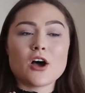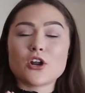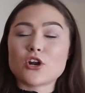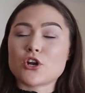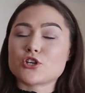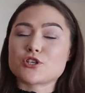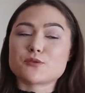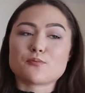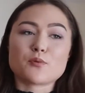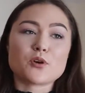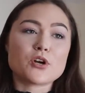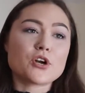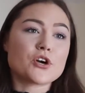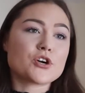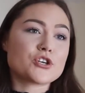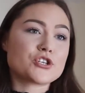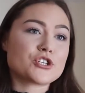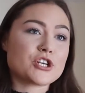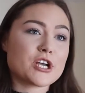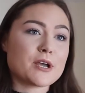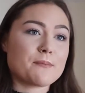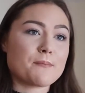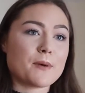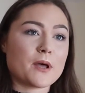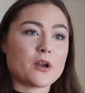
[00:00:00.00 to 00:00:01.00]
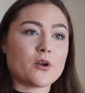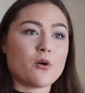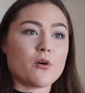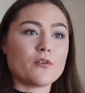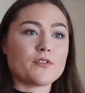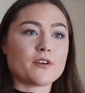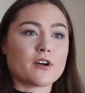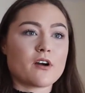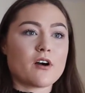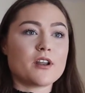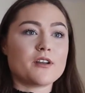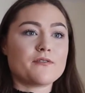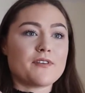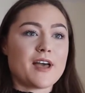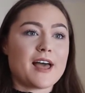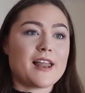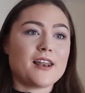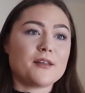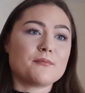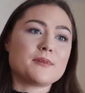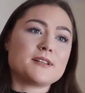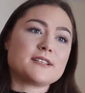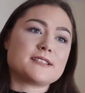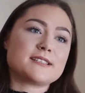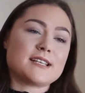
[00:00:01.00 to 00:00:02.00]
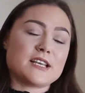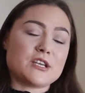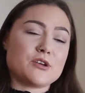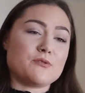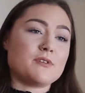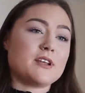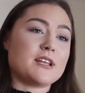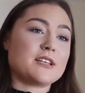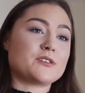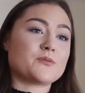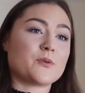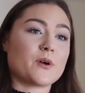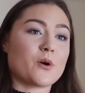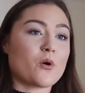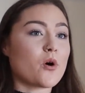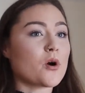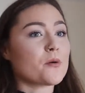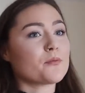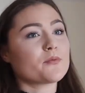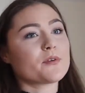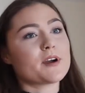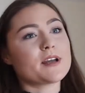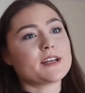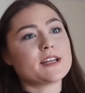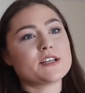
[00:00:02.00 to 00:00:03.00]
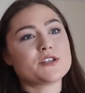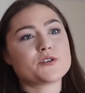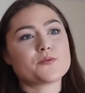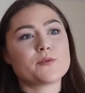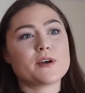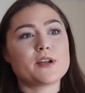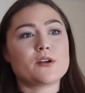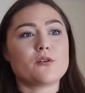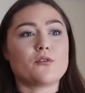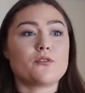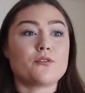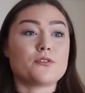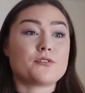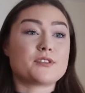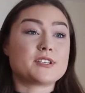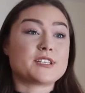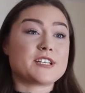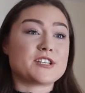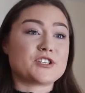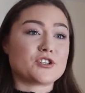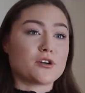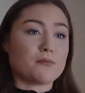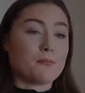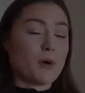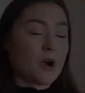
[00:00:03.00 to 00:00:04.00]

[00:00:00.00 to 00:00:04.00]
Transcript: and entrepreneurship and all the kind of elements that you need to incorporate into it, all the digital